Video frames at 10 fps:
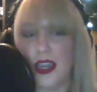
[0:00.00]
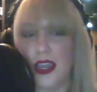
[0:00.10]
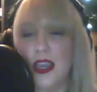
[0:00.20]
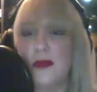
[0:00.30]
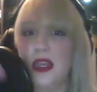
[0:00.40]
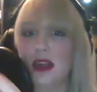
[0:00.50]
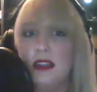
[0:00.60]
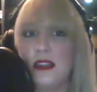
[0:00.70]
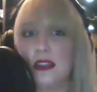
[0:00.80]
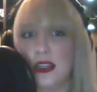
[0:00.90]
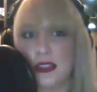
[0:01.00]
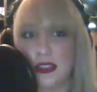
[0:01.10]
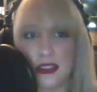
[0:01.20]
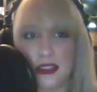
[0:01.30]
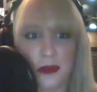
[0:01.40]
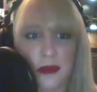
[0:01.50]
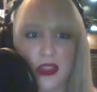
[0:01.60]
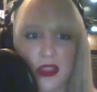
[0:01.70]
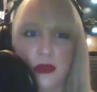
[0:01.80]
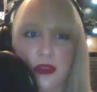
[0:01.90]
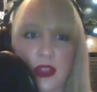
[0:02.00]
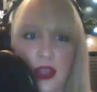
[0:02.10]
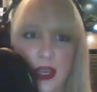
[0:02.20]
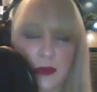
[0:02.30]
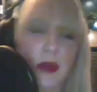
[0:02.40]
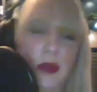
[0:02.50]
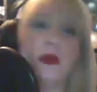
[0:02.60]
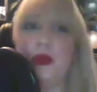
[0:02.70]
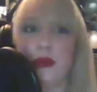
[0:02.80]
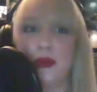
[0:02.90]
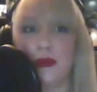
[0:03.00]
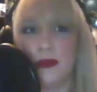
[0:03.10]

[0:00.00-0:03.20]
Because it's the same thing with like people who